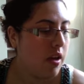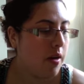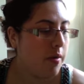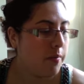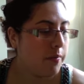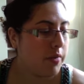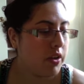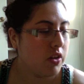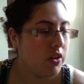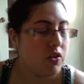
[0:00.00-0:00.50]

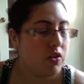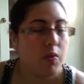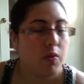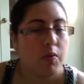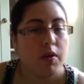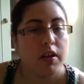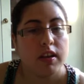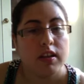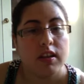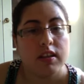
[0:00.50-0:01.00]
but you don't
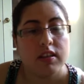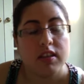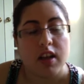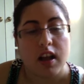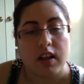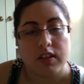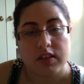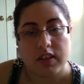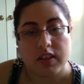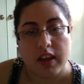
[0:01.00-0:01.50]
want to
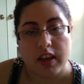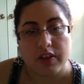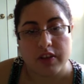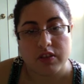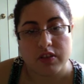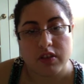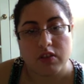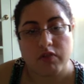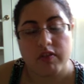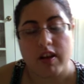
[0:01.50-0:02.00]
intoxicate
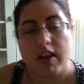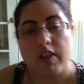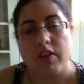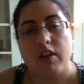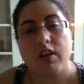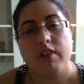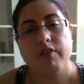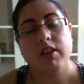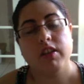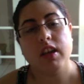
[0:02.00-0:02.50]
yourself either.
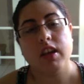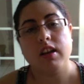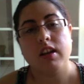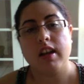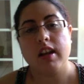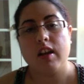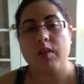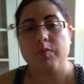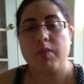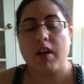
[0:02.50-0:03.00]
If you get a
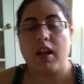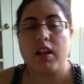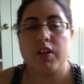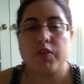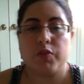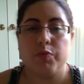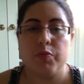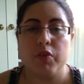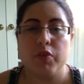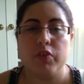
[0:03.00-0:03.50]
nail polish
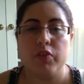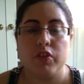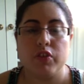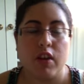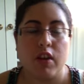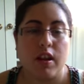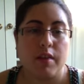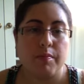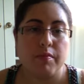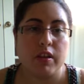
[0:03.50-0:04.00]
remover, try
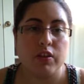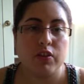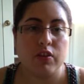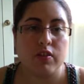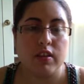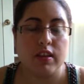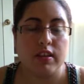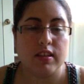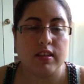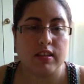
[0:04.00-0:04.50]
and make sure
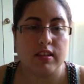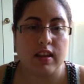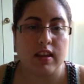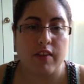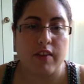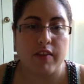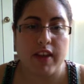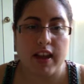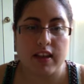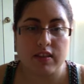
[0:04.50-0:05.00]
that it doesn't have
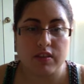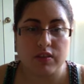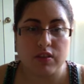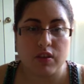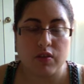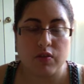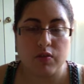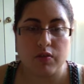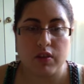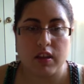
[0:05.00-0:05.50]

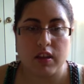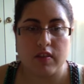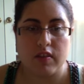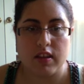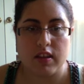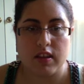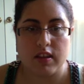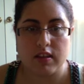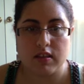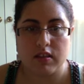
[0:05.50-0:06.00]
acetone and that
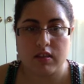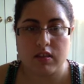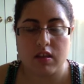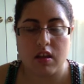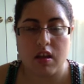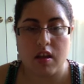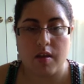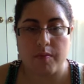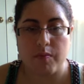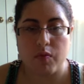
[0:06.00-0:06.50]
it's
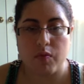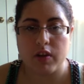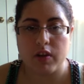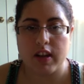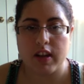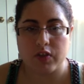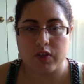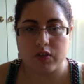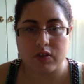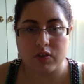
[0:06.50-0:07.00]
more
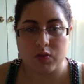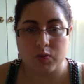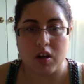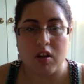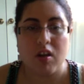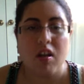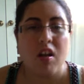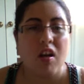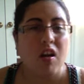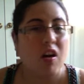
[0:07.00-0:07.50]
natural as well.
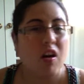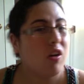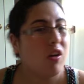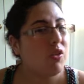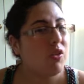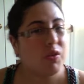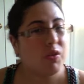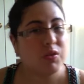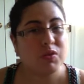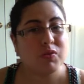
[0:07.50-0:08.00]
All those